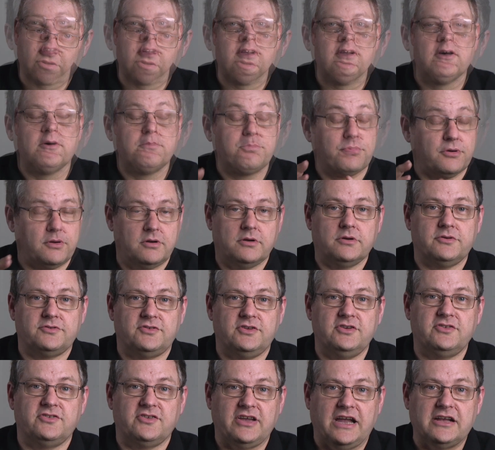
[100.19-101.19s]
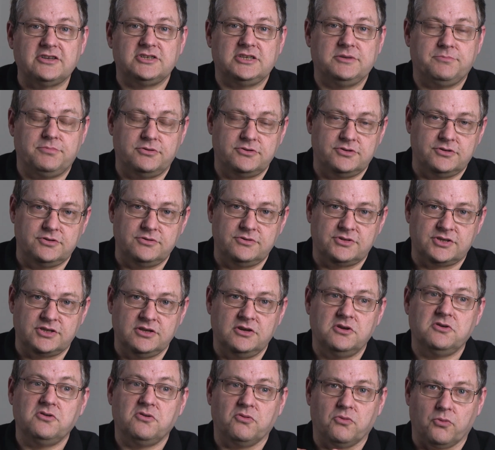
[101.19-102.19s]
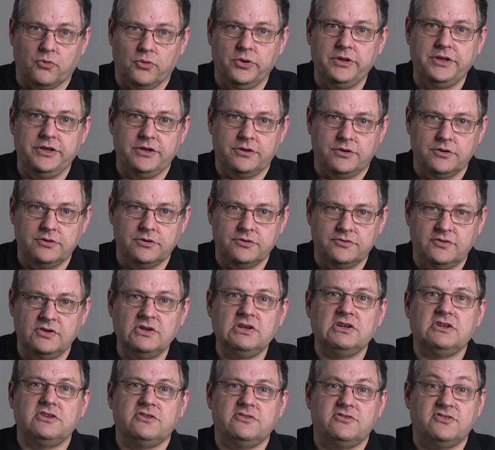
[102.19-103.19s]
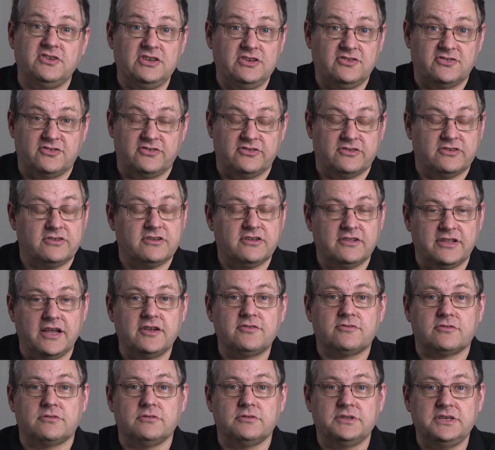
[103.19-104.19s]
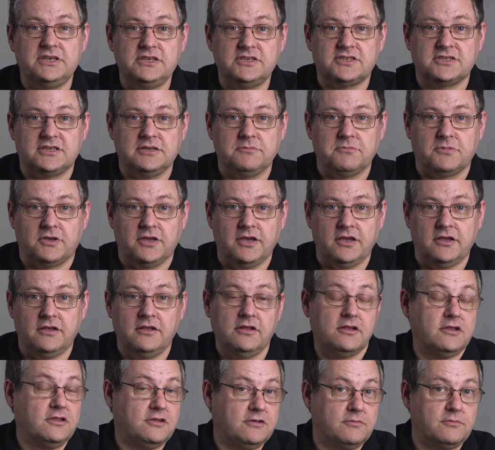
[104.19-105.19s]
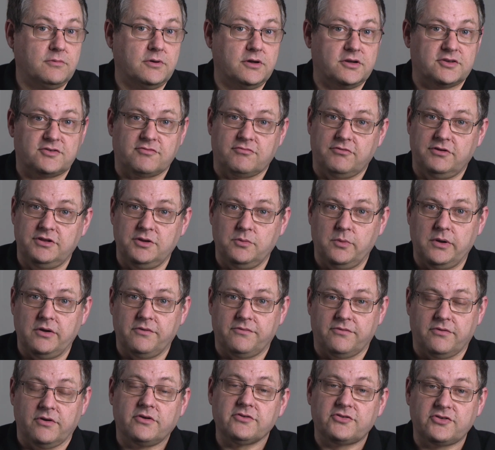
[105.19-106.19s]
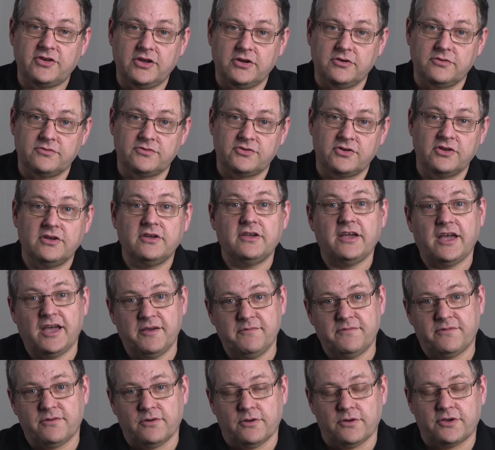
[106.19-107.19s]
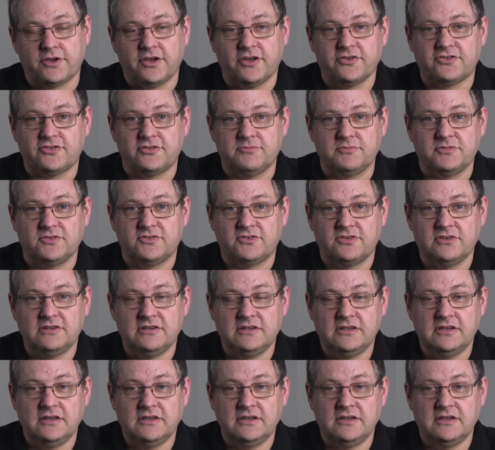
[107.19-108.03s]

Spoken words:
Our priority is actually produce really good, decent electrical E-Stim kit that works really well for ourselves and for our customers.